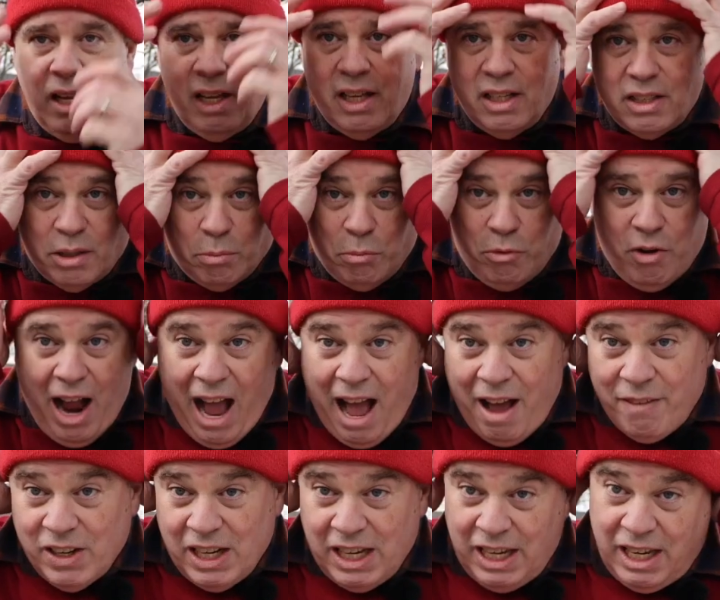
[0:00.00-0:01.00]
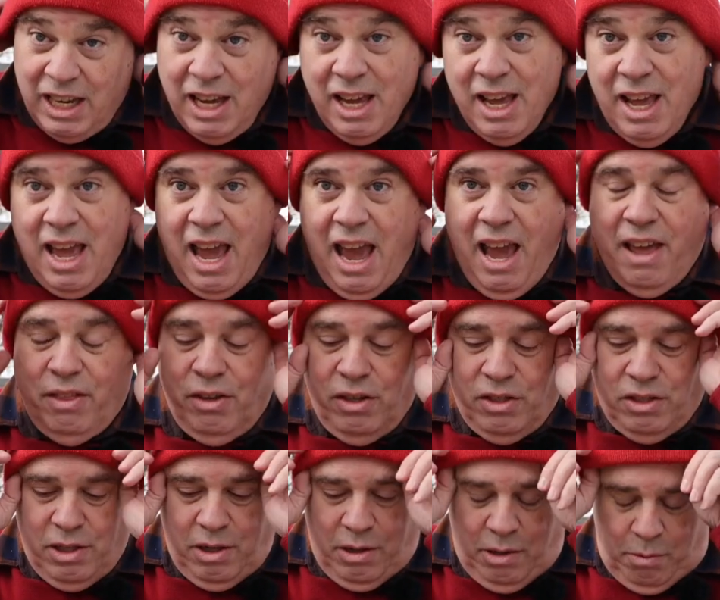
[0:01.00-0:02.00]
some gravity and
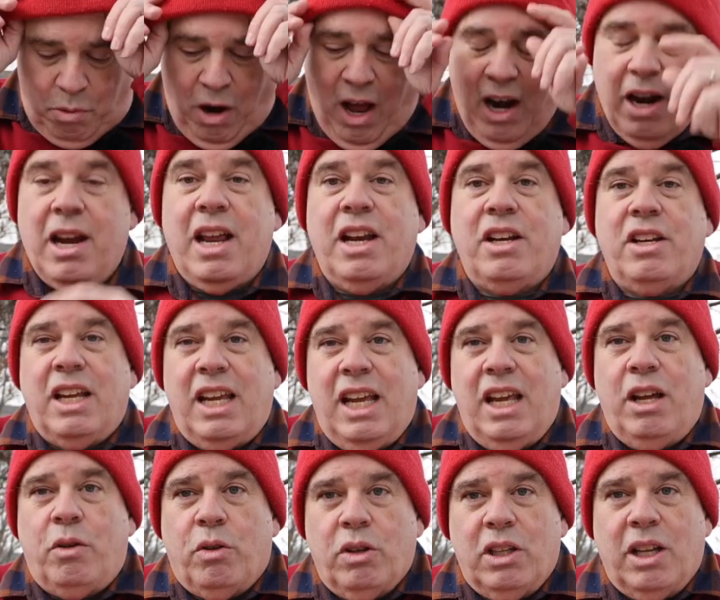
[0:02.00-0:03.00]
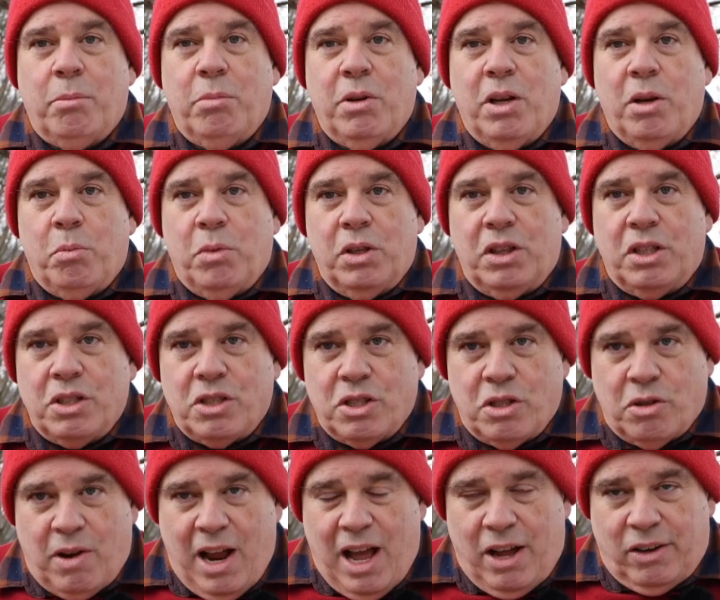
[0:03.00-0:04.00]
brought it into equilibrium with the
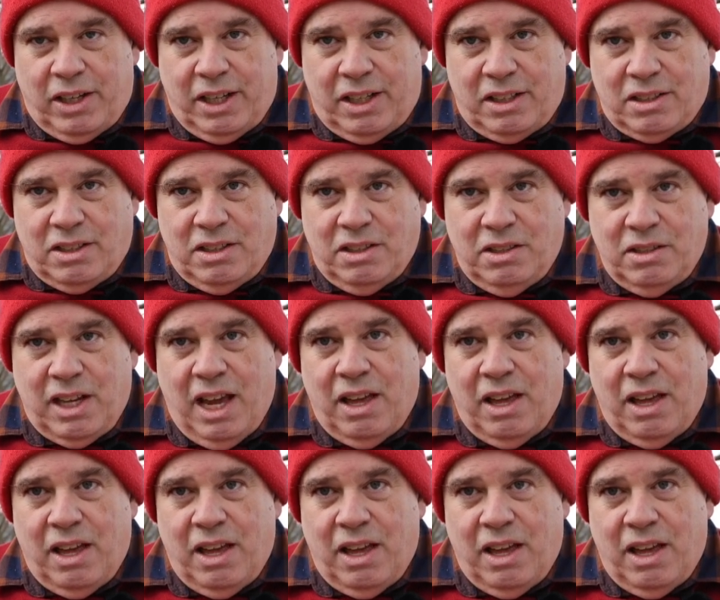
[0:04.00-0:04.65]
surroundings.